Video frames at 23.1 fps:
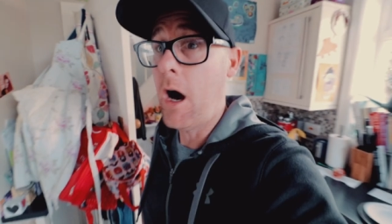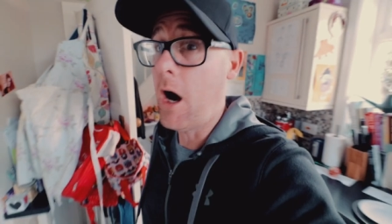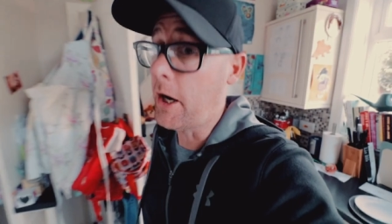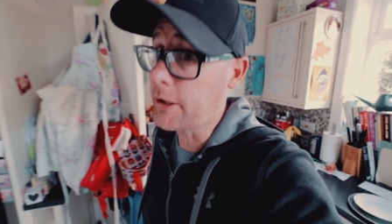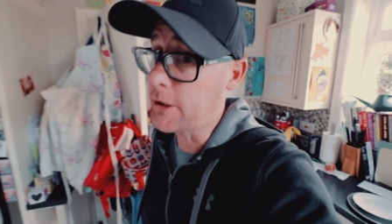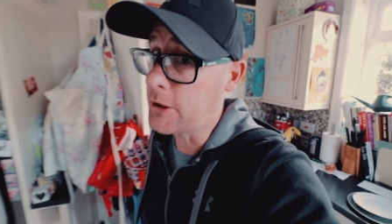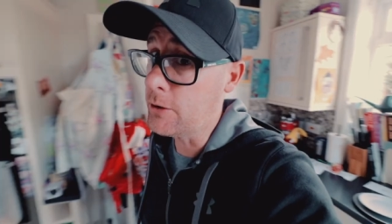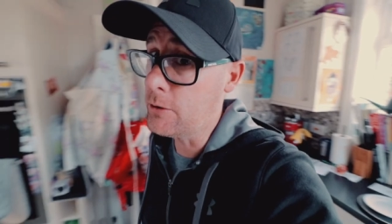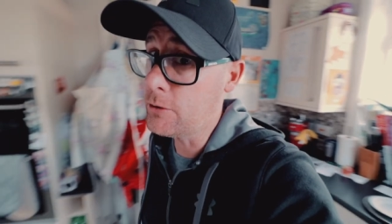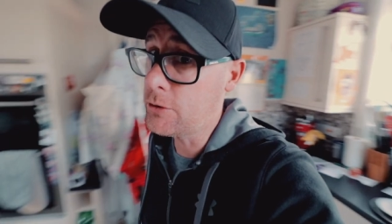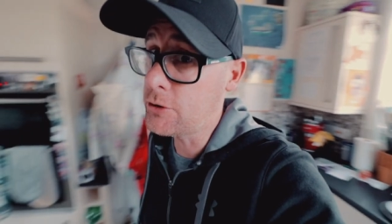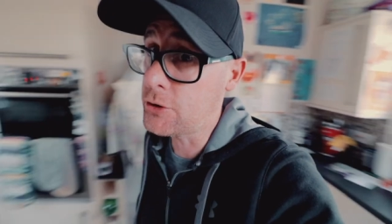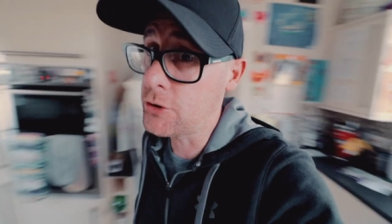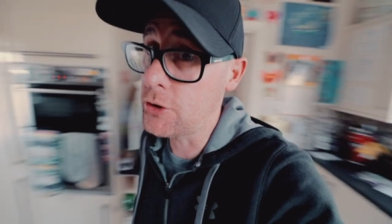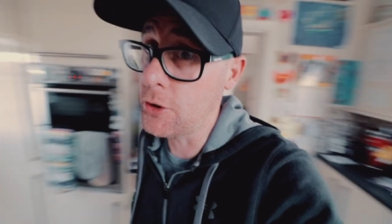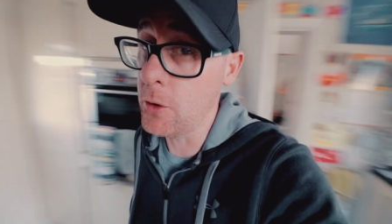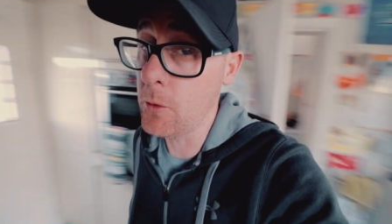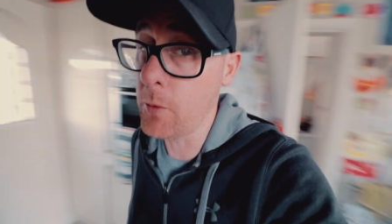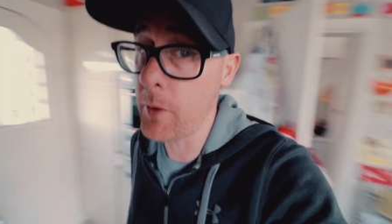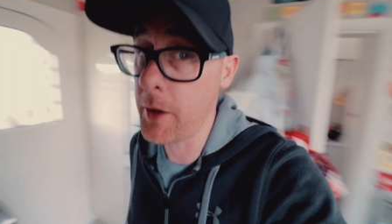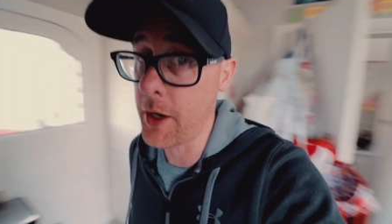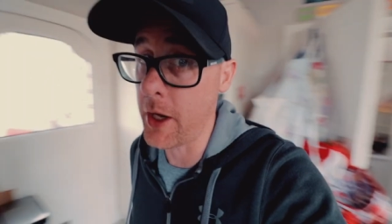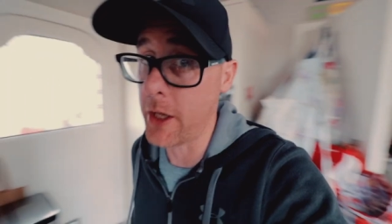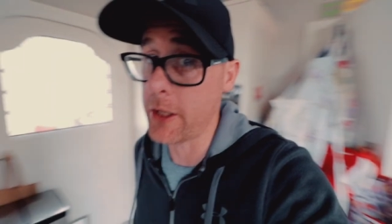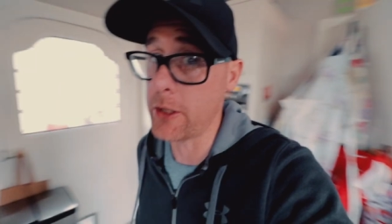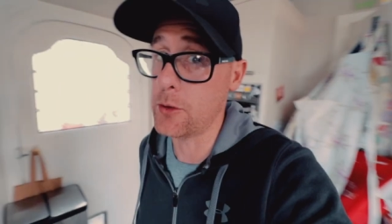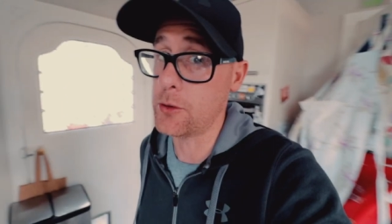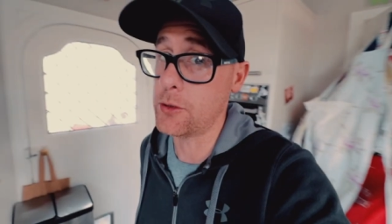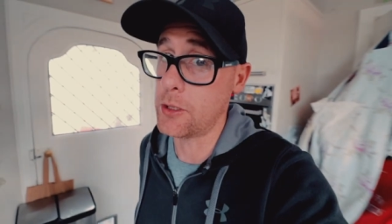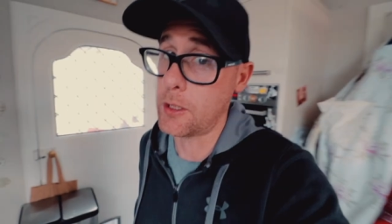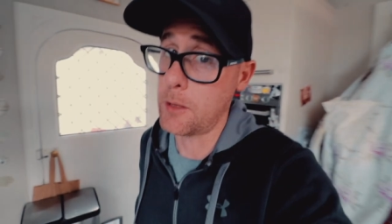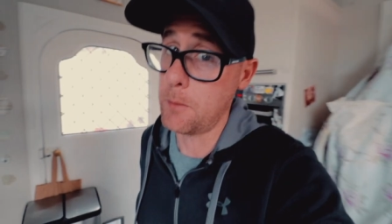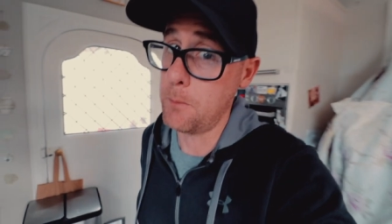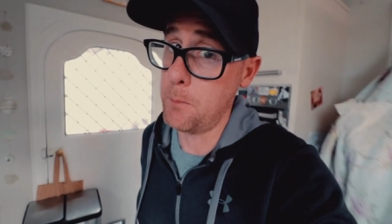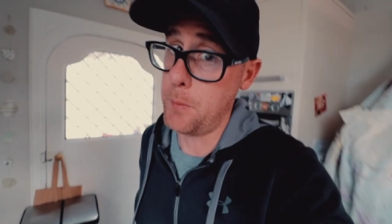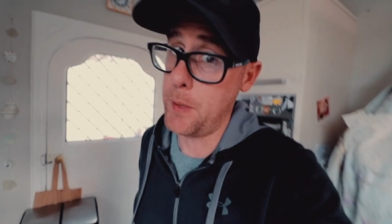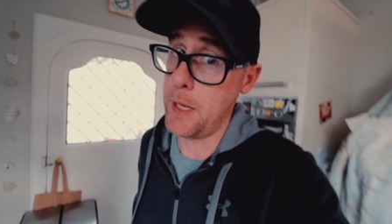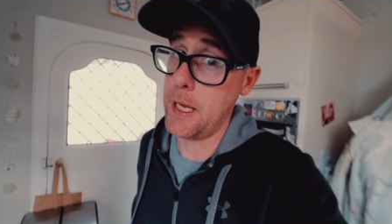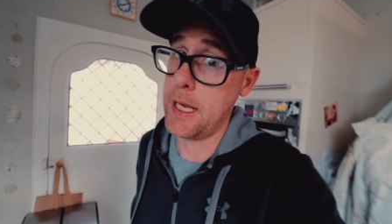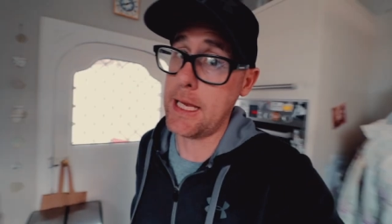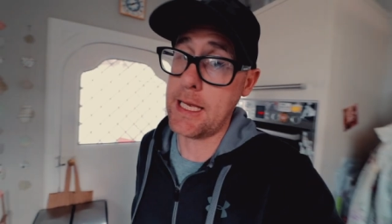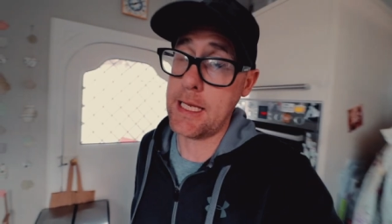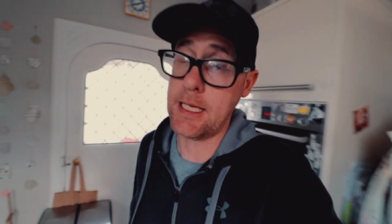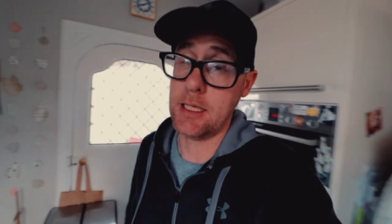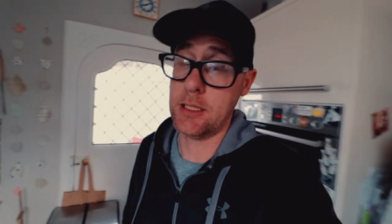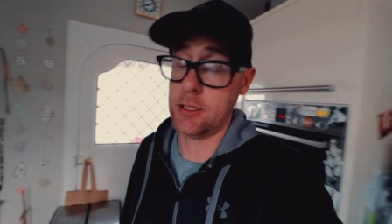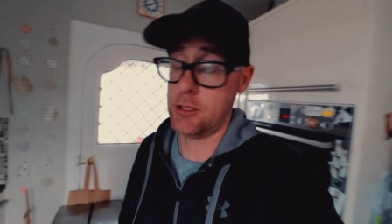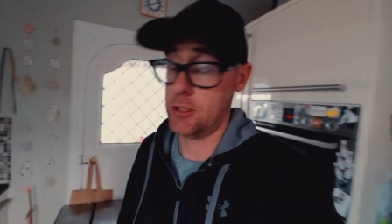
I used to, when I used to compete,